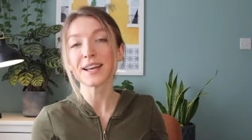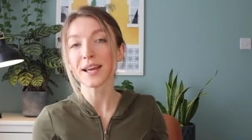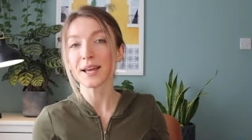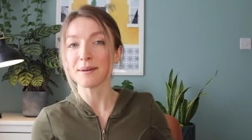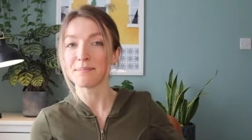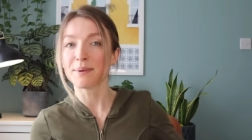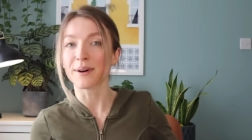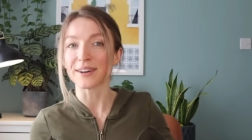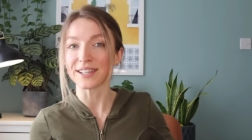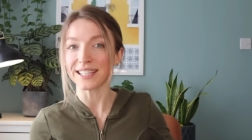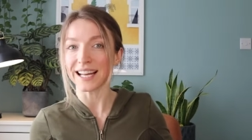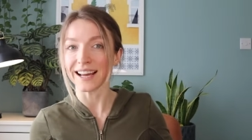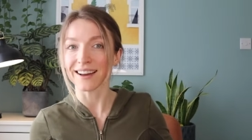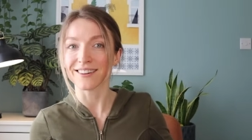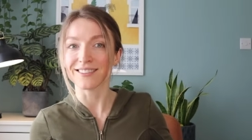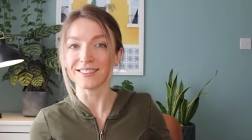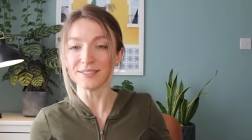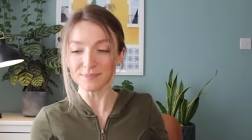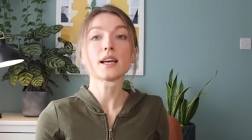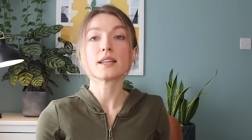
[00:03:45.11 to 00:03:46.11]
by
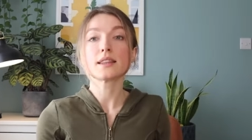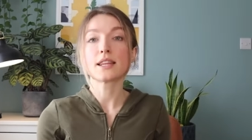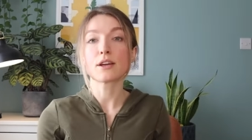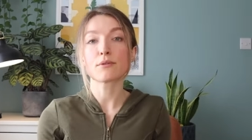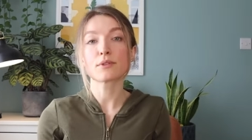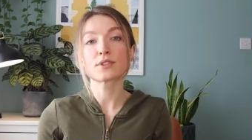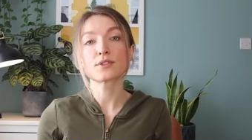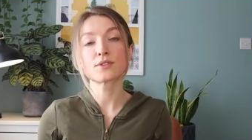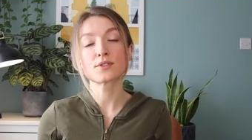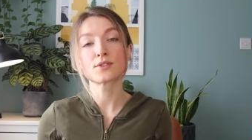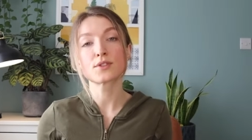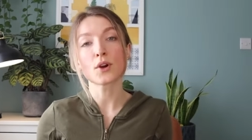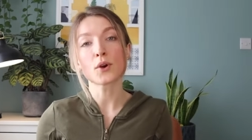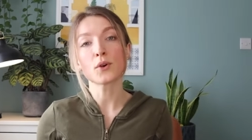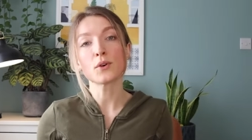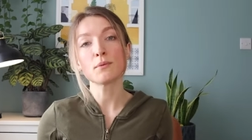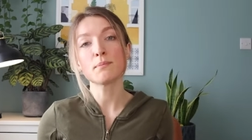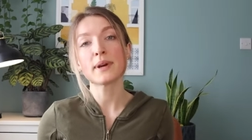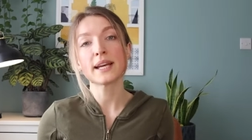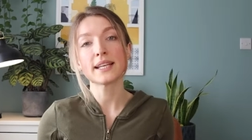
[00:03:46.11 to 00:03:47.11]
now there are
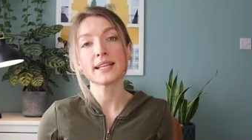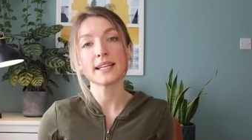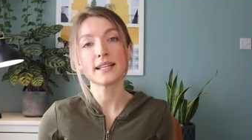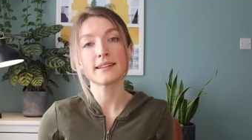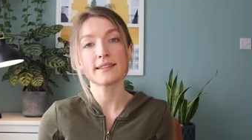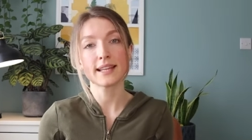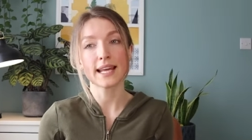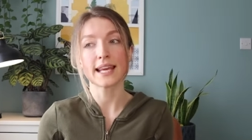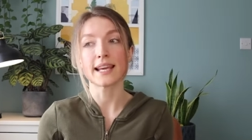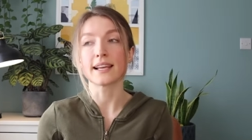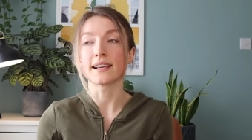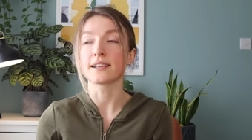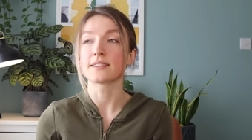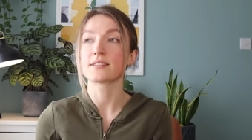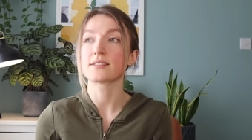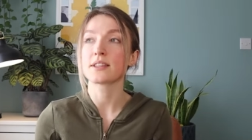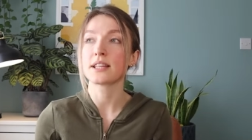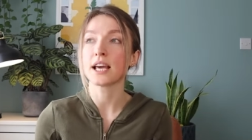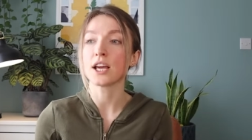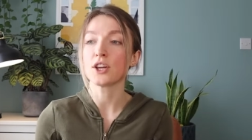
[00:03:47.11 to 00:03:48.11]
so many
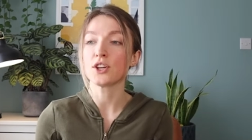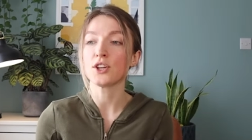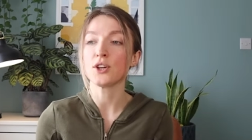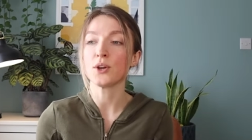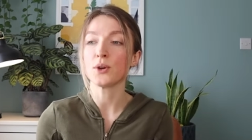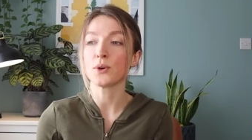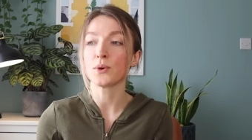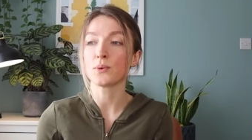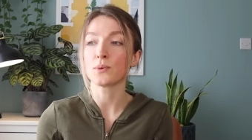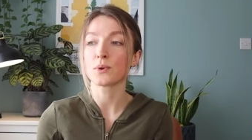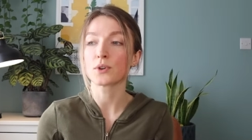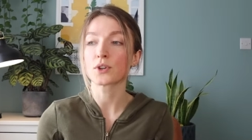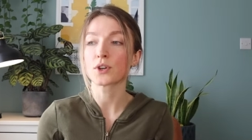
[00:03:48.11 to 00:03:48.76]
things that you